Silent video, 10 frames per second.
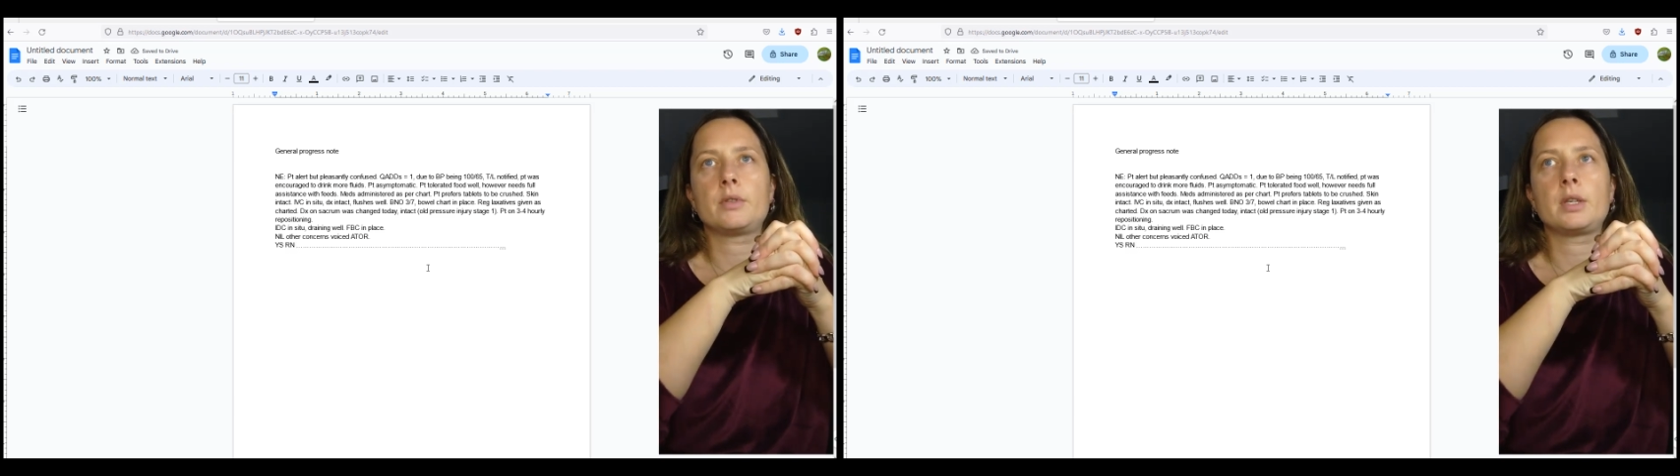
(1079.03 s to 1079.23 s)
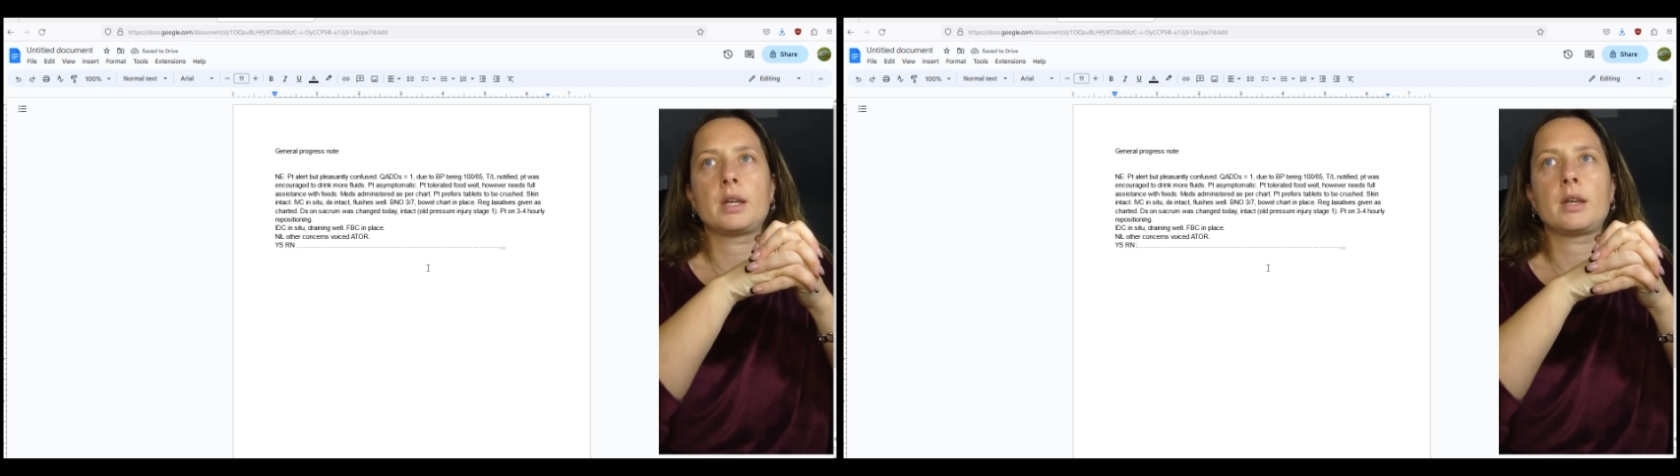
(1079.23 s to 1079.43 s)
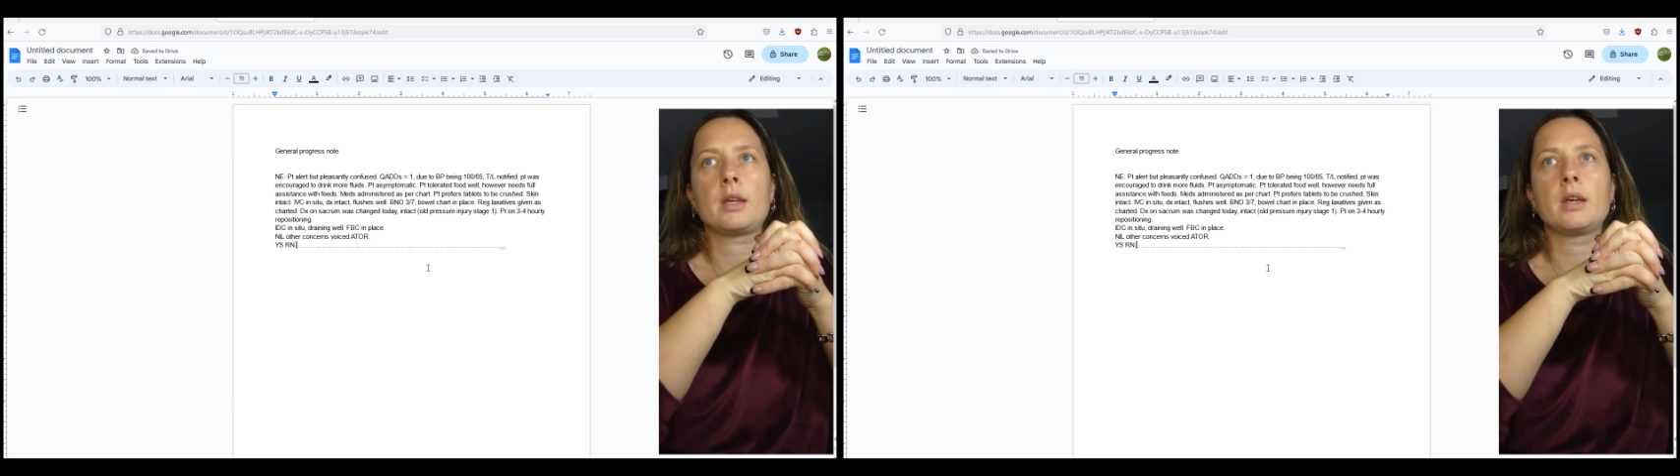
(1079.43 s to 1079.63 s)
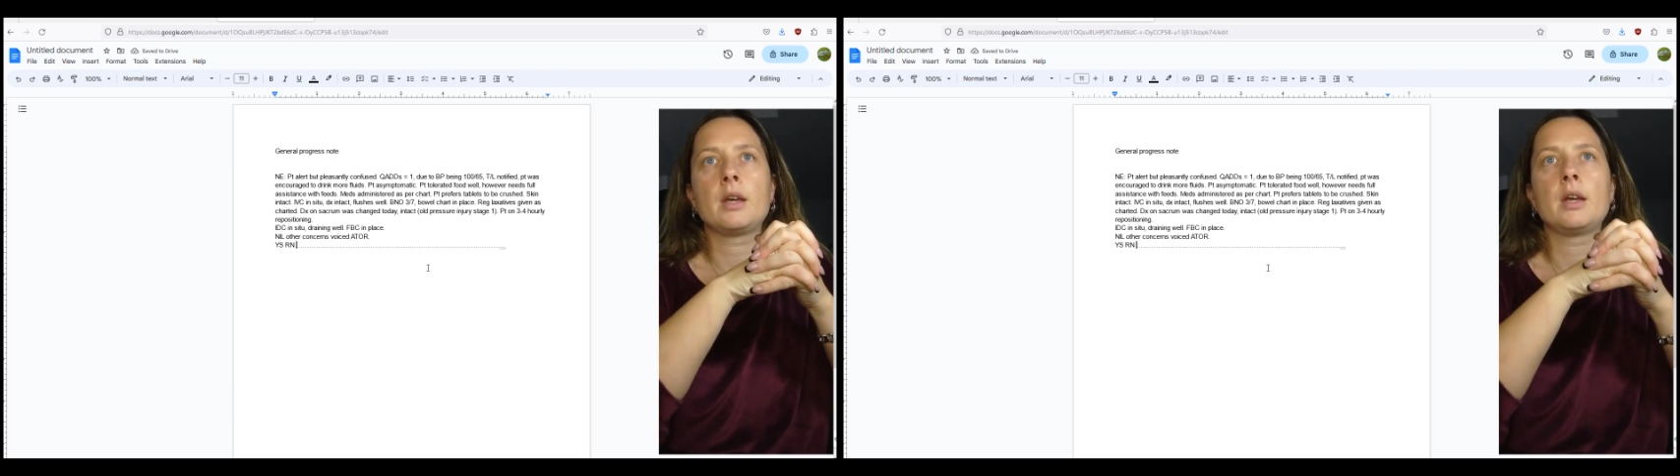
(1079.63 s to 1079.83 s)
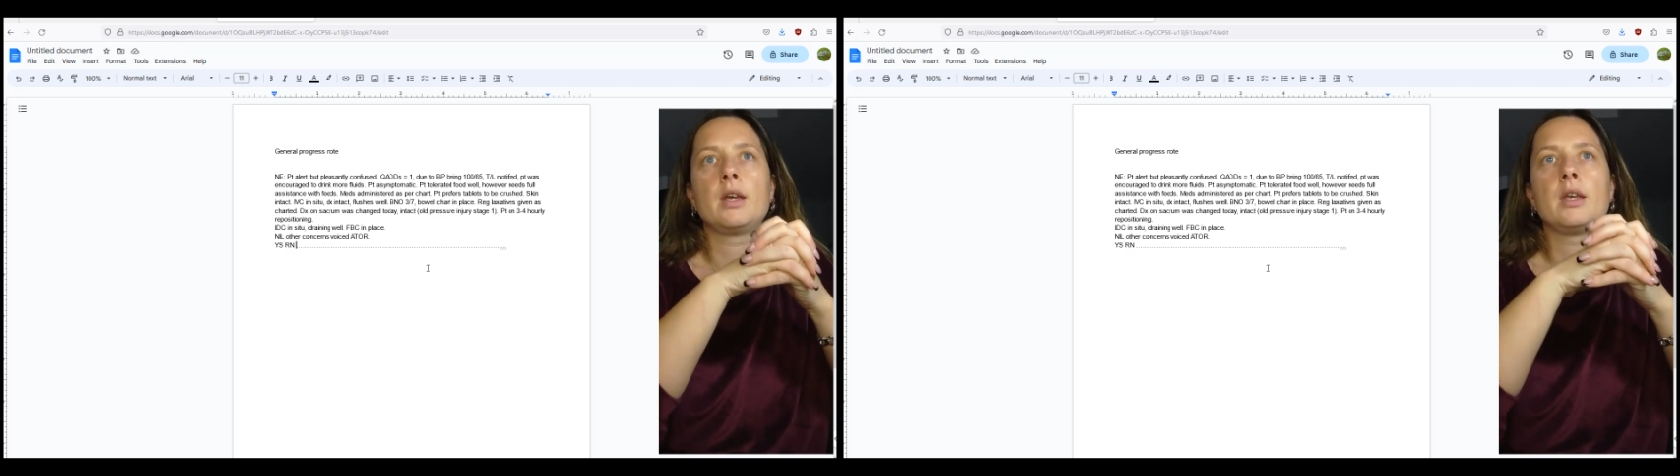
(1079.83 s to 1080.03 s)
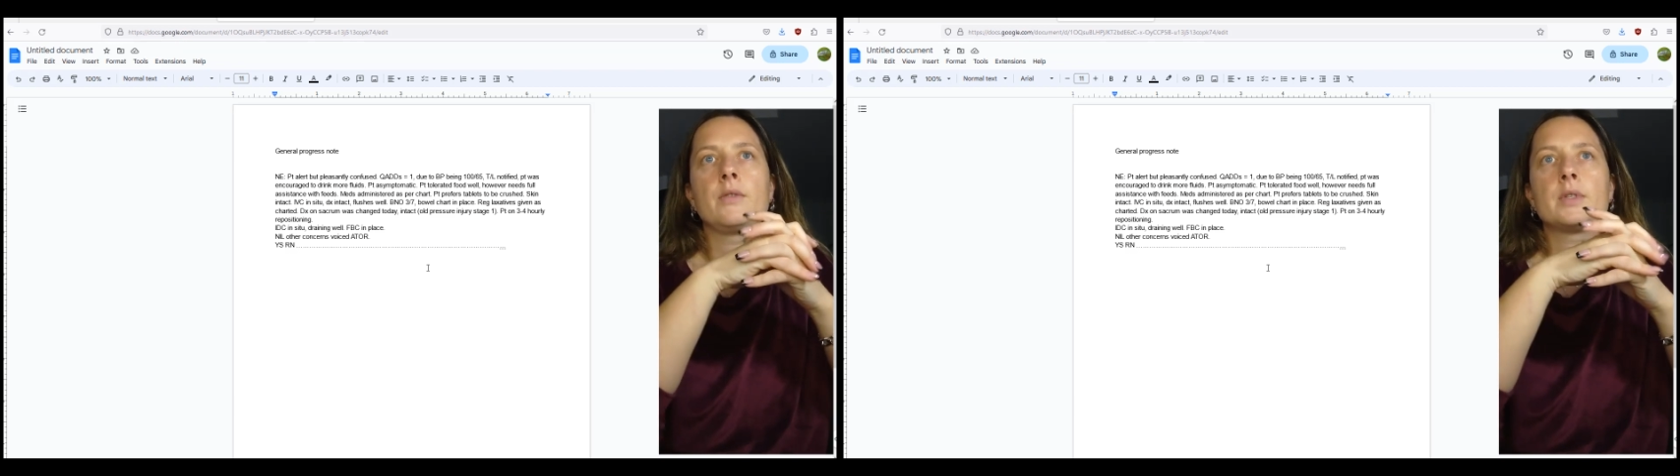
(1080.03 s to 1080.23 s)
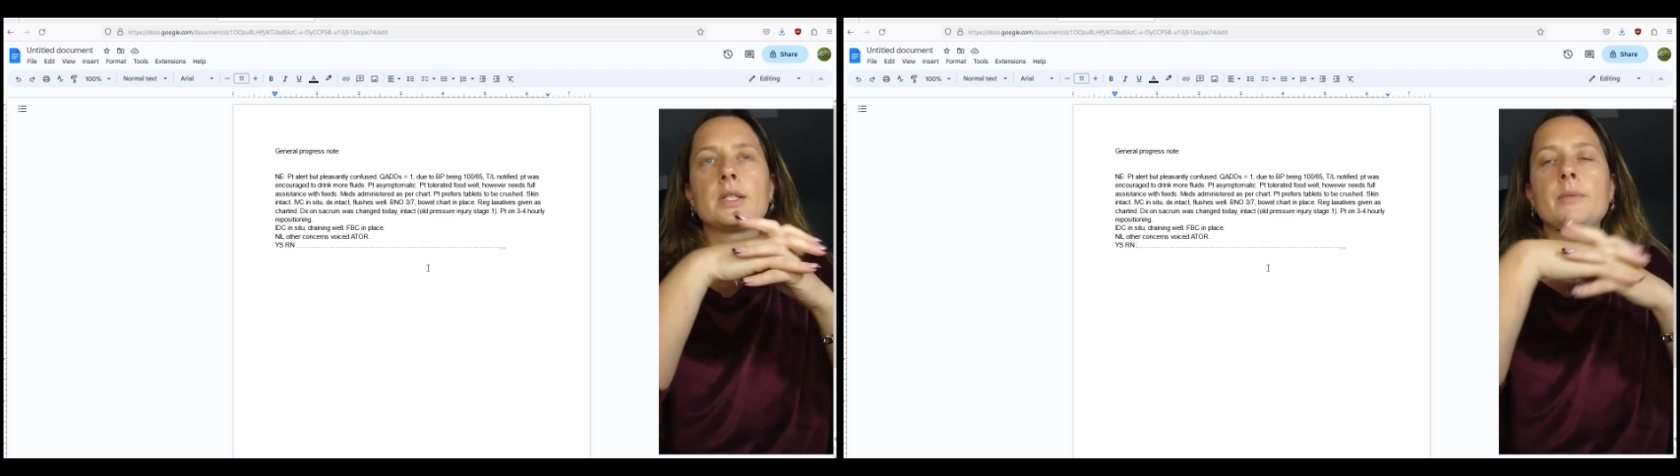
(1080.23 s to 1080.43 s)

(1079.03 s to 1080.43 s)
Okay, if it's